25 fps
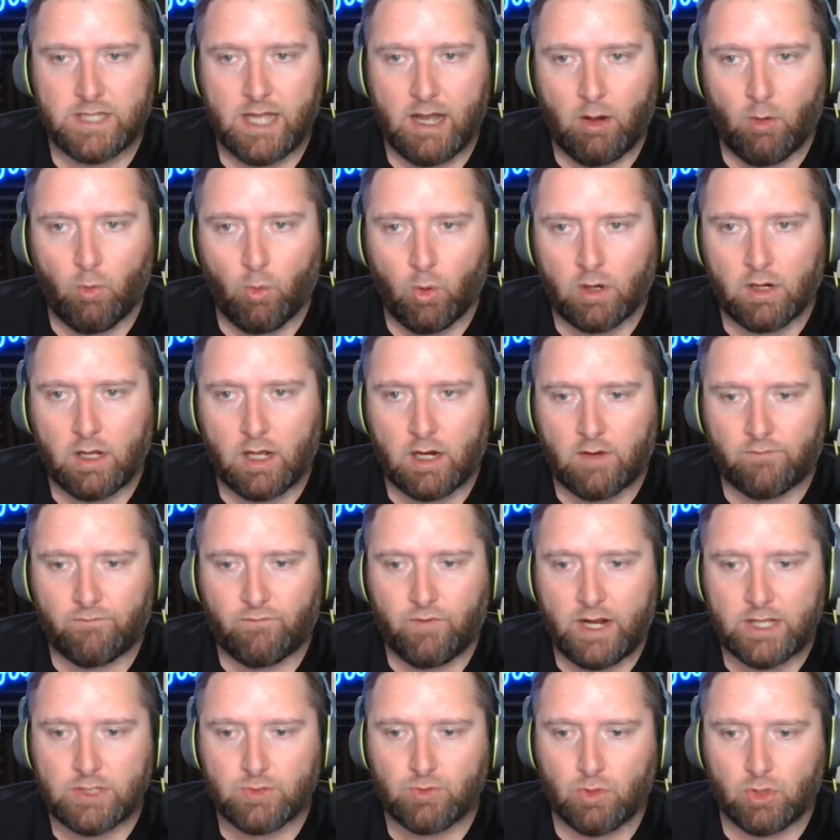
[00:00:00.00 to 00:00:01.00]
Now, a word on our
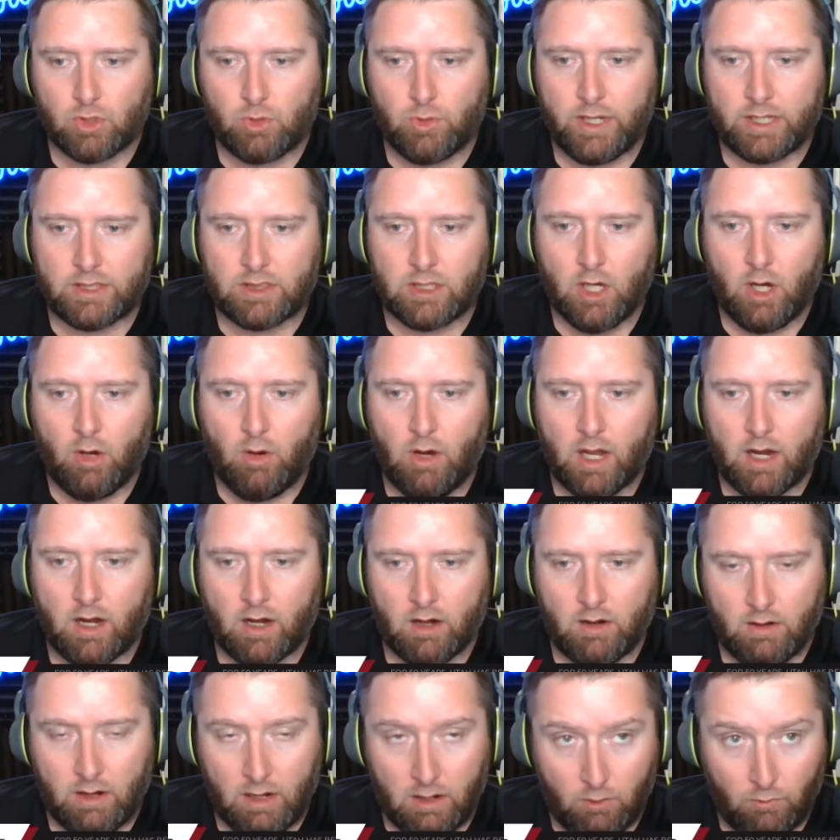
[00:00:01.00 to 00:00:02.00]
friends, real quick though, on
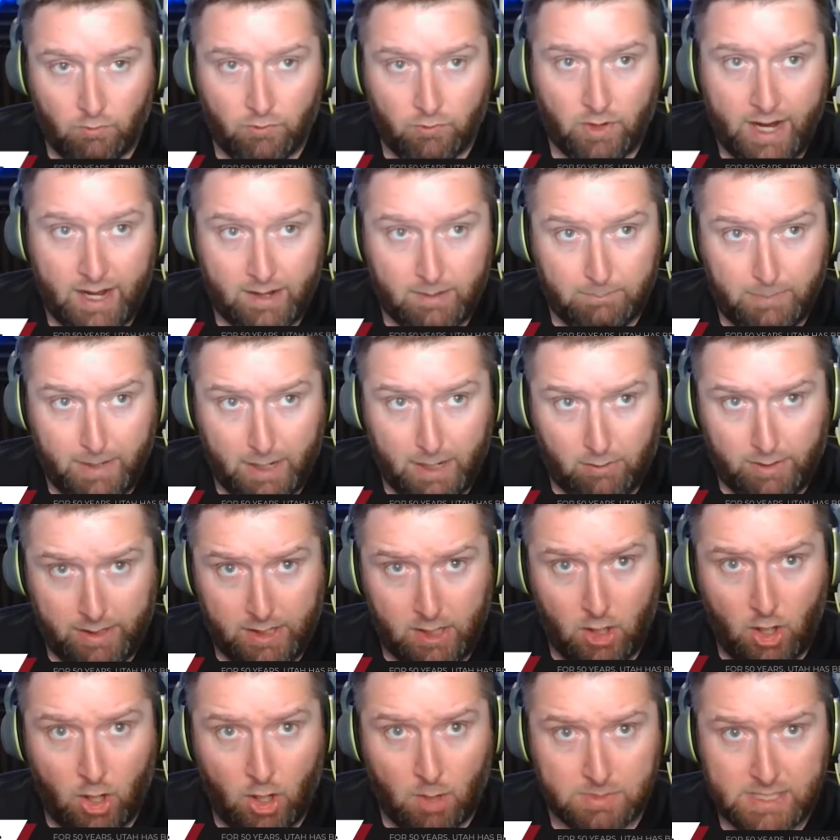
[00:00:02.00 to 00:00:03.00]
our uh, over at Perry
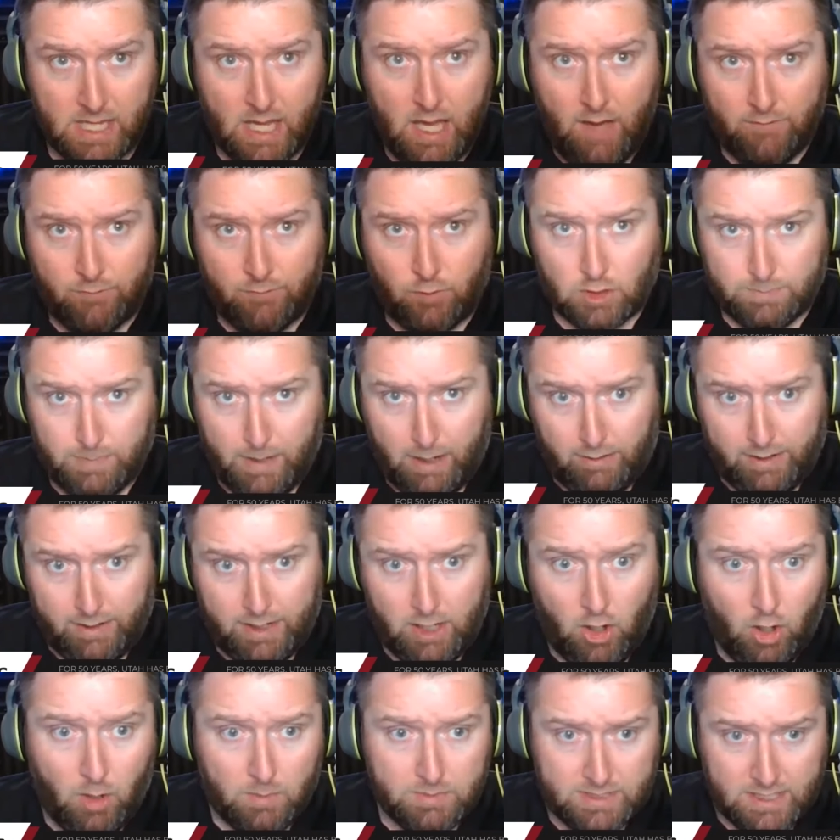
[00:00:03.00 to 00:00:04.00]
Homes. Of course, Perry
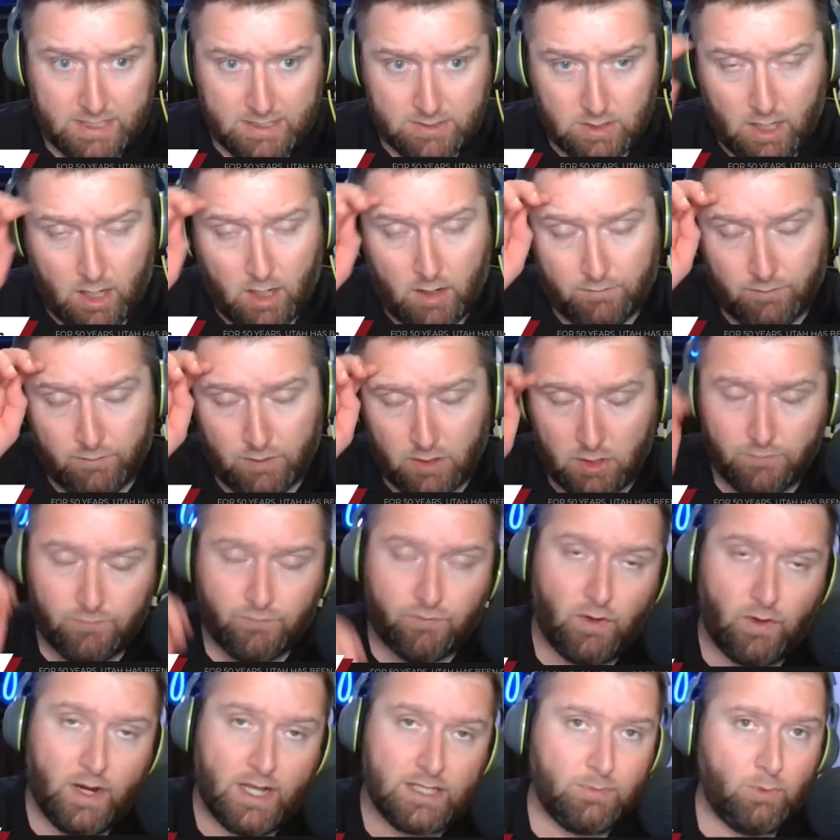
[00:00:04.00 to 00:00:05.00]
Homes is our good
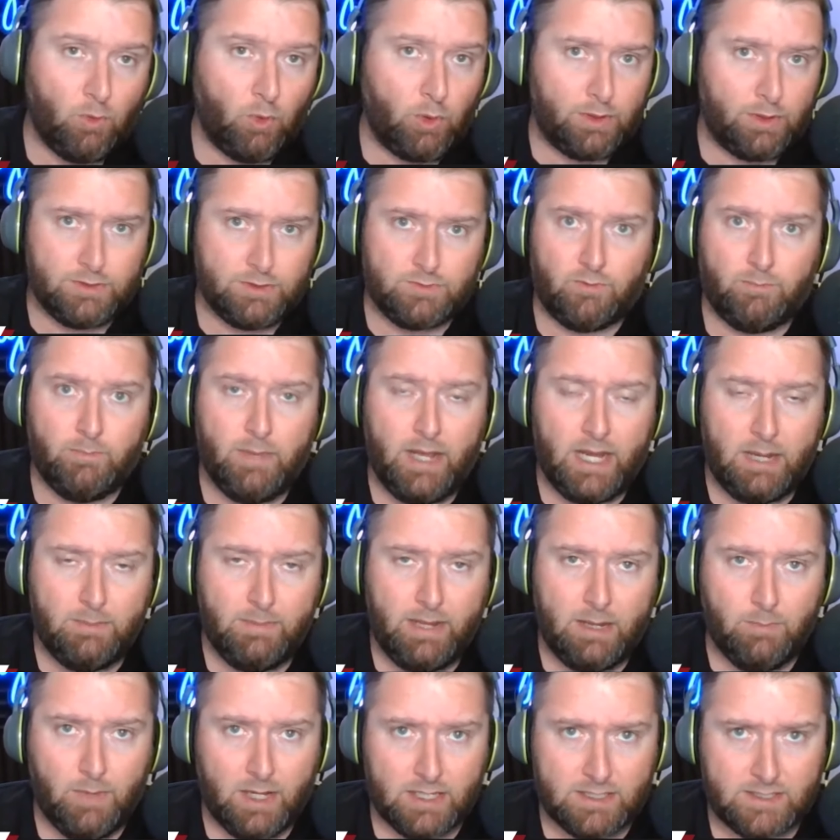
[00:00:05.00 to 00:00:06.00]
friends. We've been working with us for many,
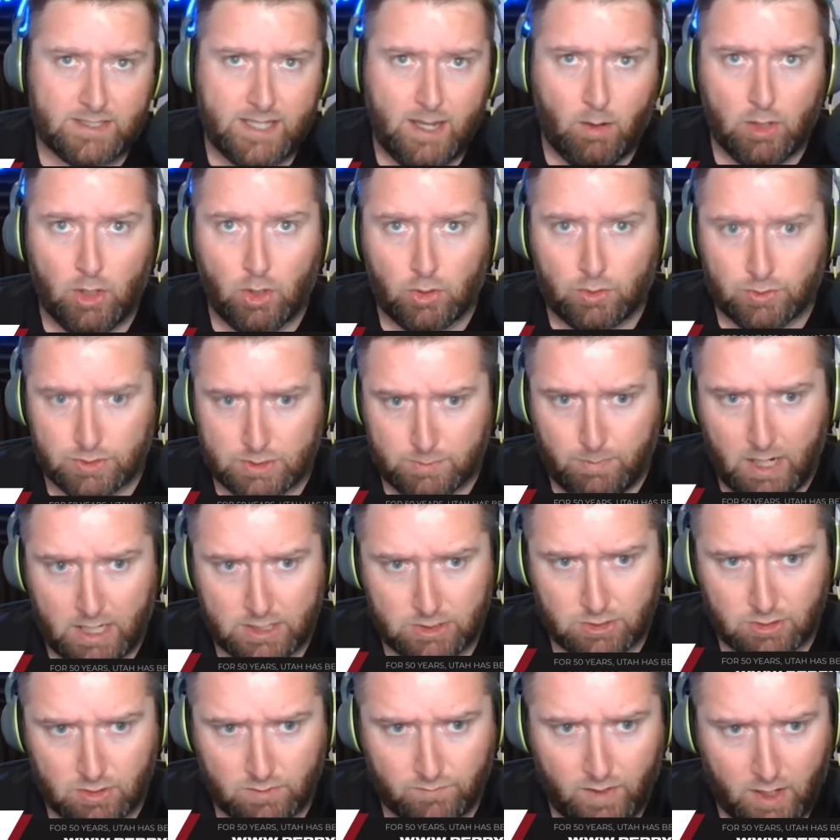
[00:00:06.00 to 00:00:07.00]
many months now. A local
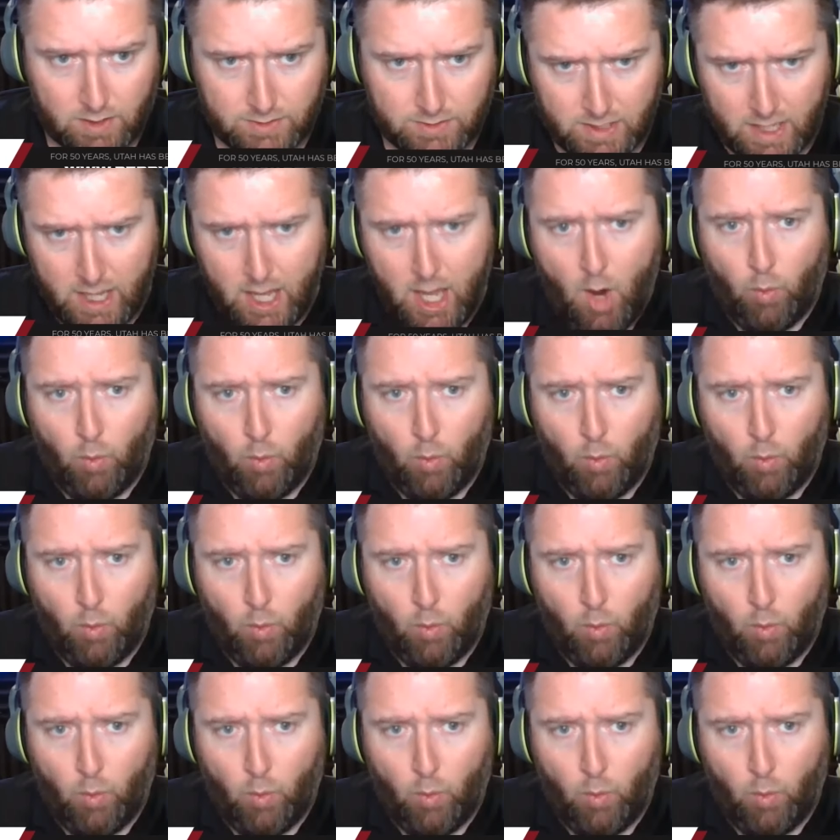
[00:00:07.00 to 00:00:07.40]
sponsor of ours.